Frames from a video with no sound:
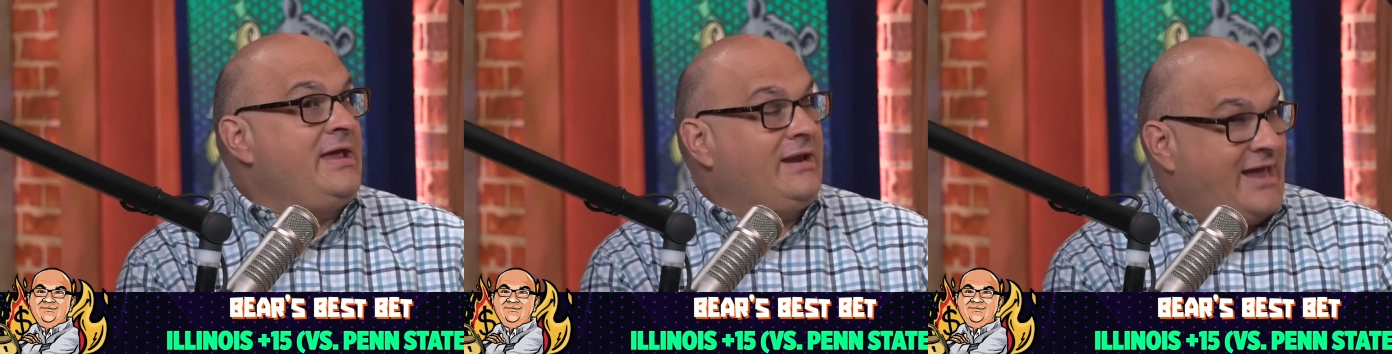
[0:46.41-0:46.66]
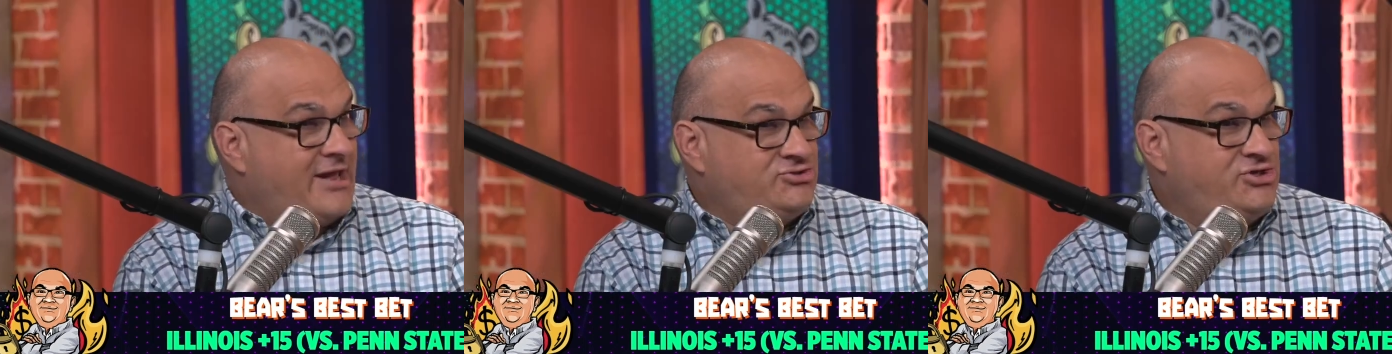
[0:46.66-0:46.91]

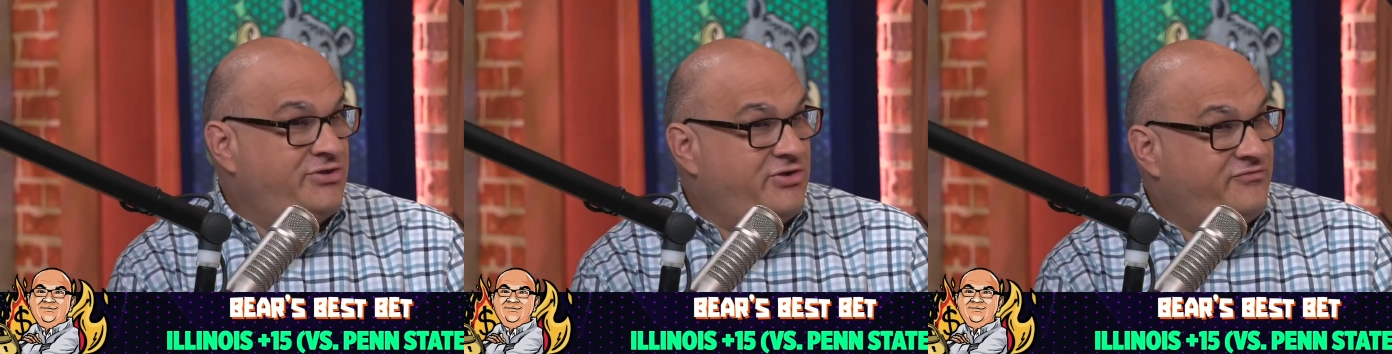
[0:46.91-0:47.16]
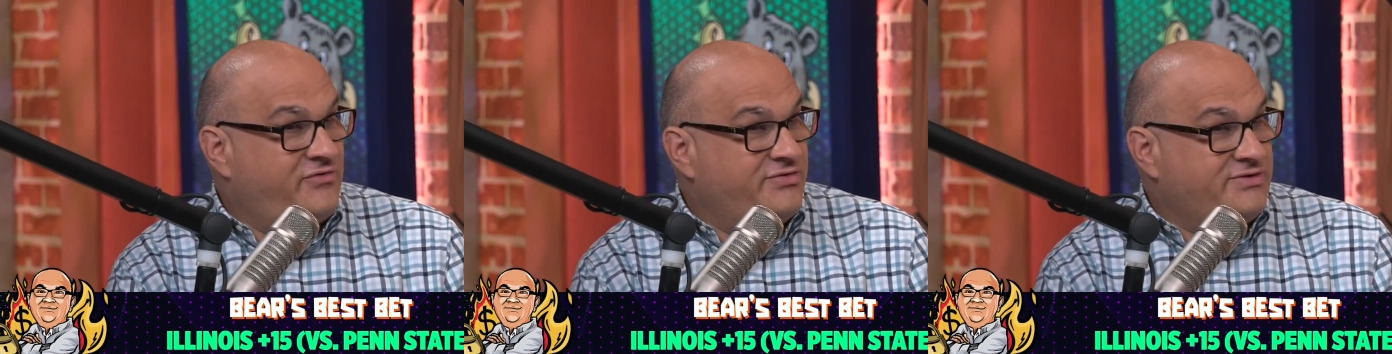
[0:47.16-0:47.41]
Speaker 1: Last year, their
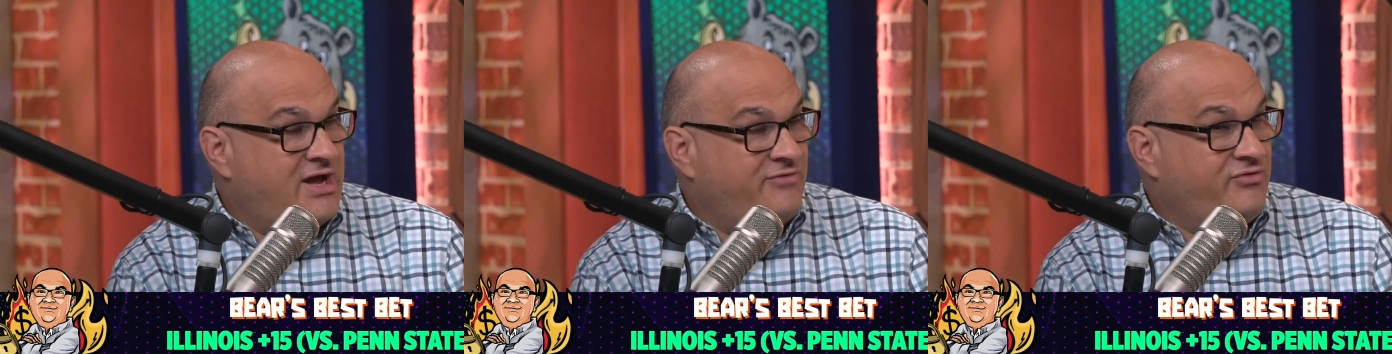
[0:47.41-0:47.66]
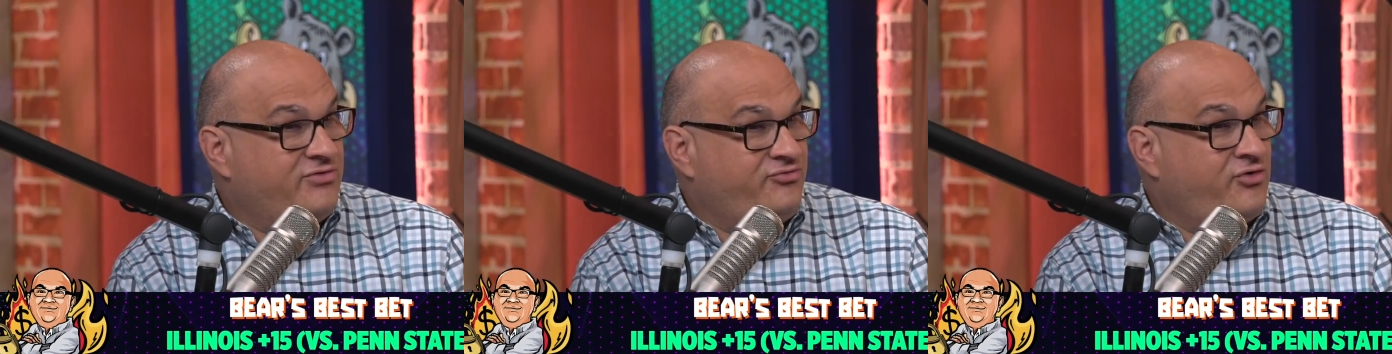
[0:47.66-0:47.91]
first
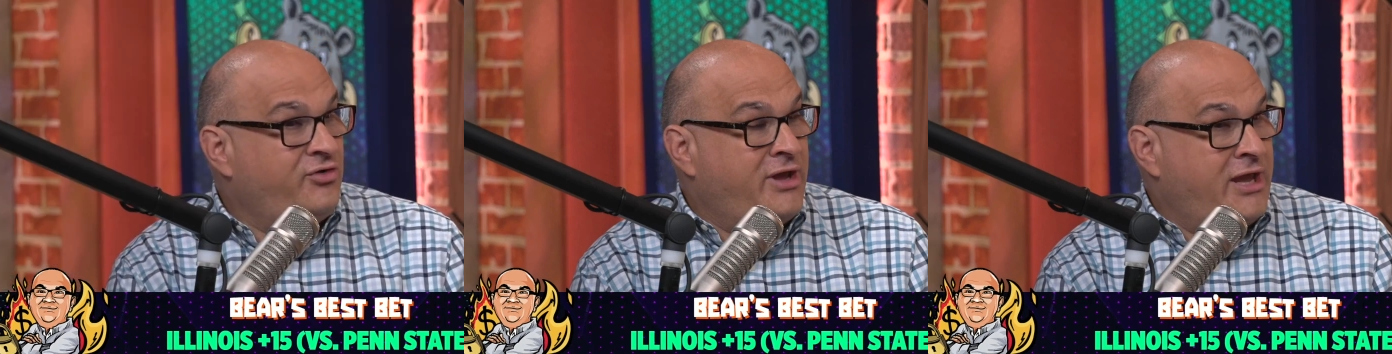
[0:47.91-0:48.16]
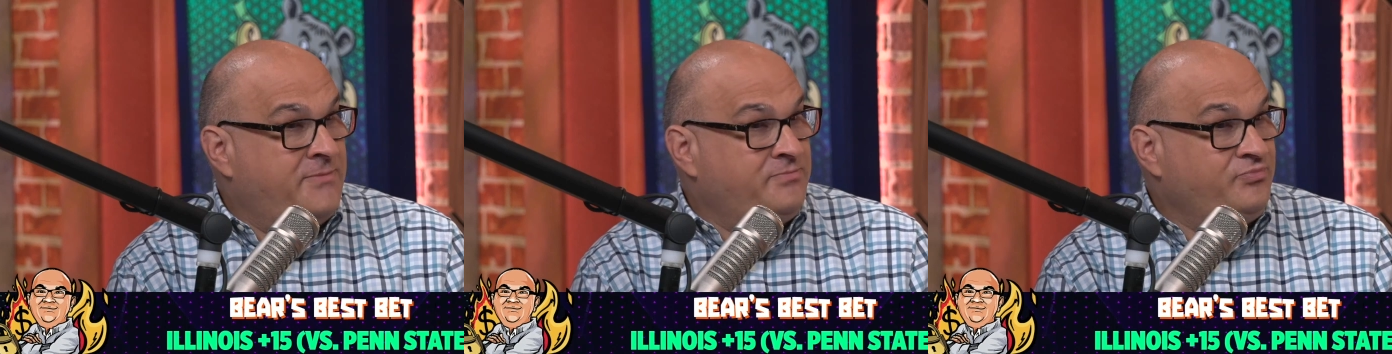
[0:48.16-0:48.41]
conference road
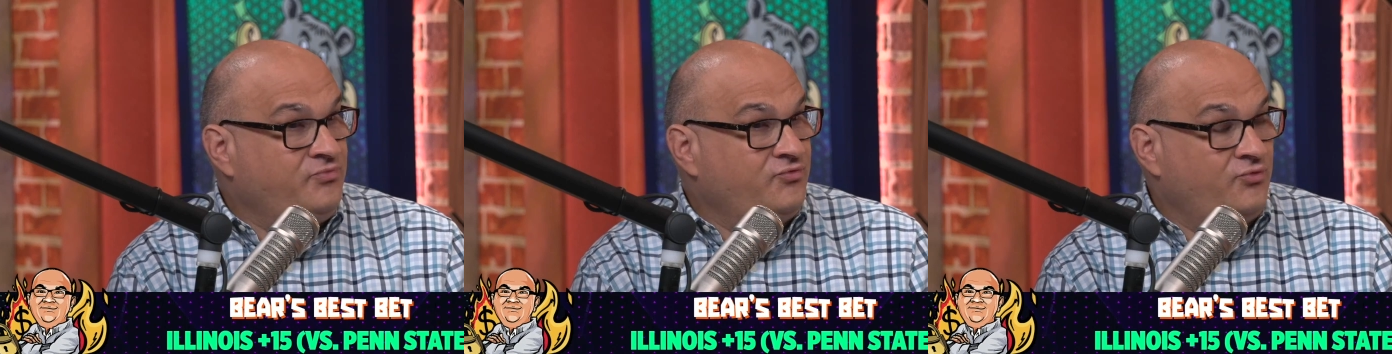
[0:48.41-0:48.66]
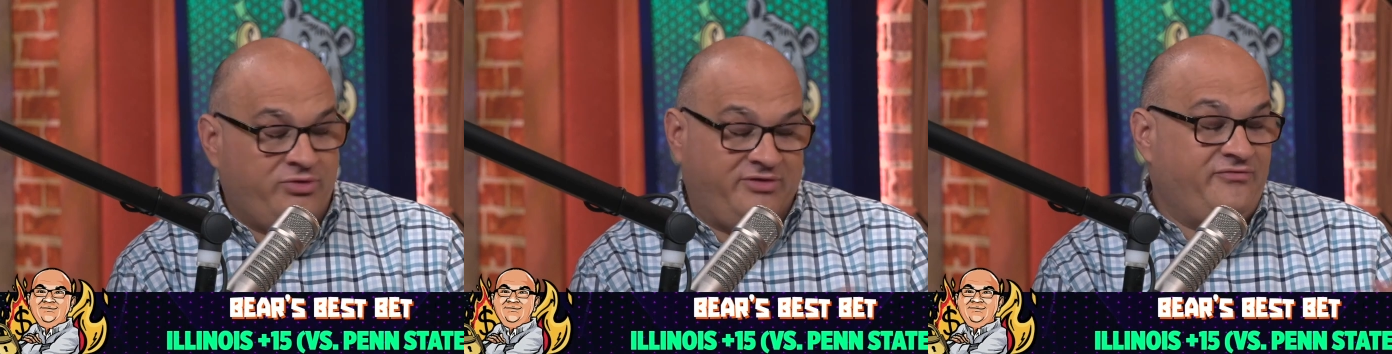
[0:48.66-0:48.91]
game,
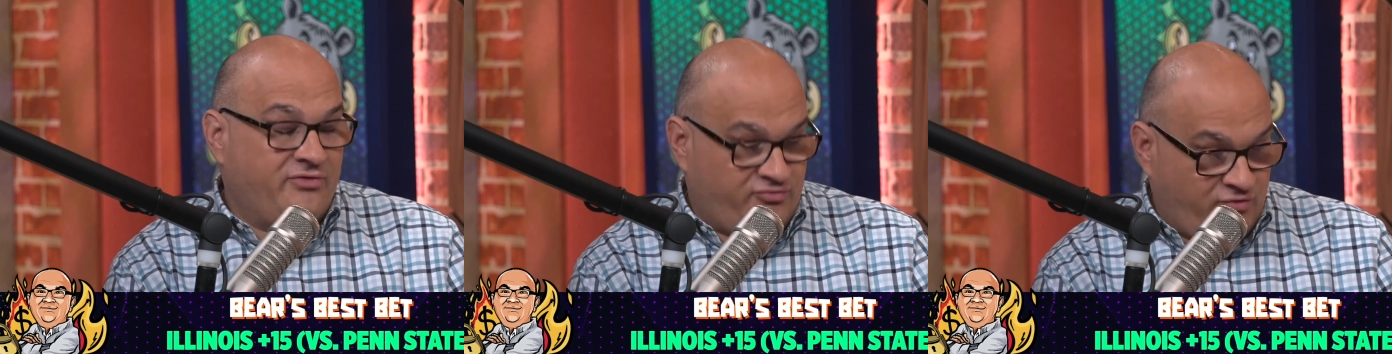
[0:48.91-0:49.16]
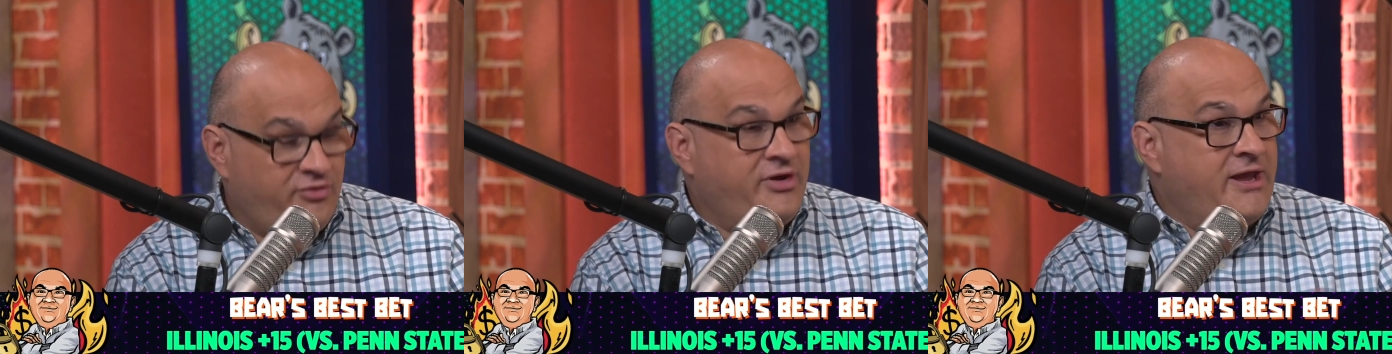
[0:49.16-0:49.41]
or their first
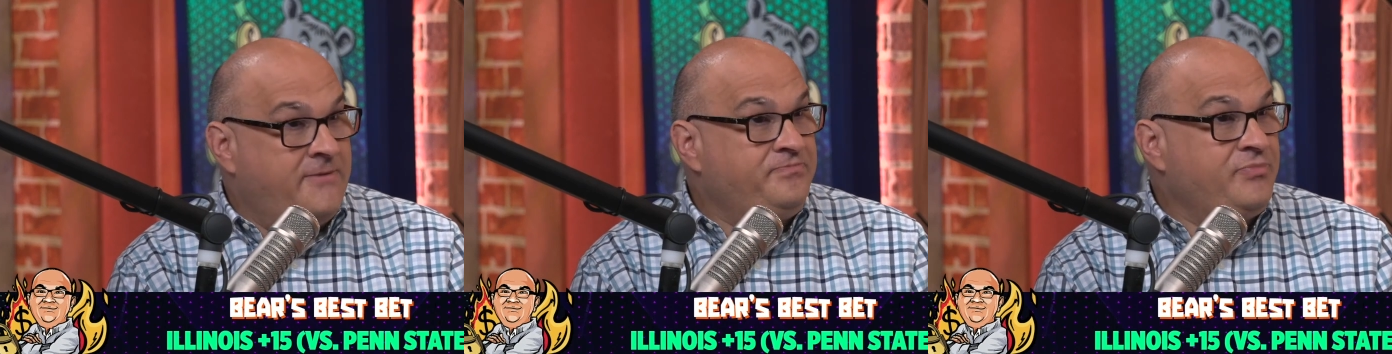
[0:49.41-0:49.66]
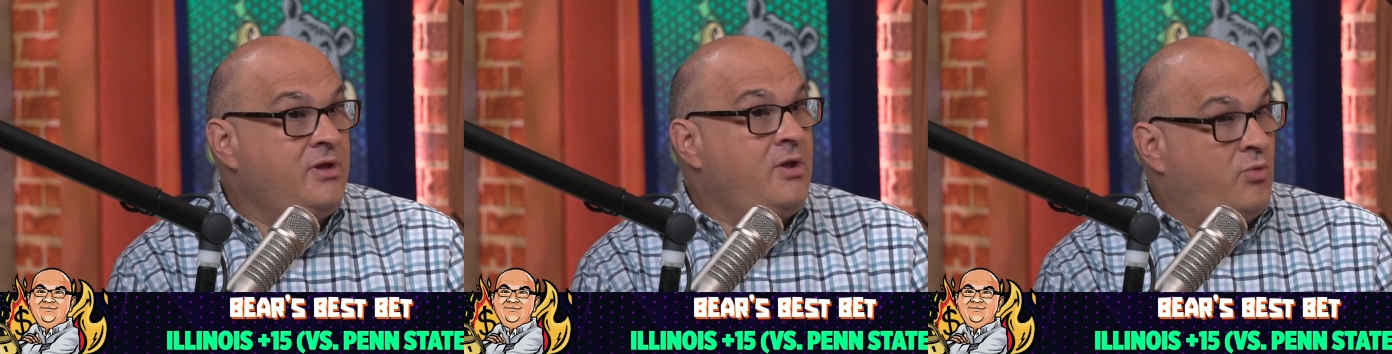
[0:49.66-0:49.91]
road game,
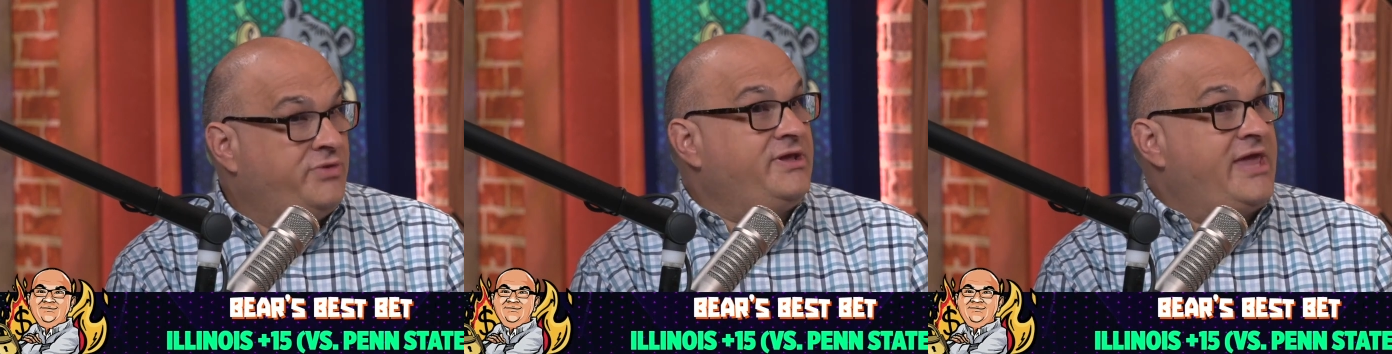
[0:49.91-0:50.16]
was a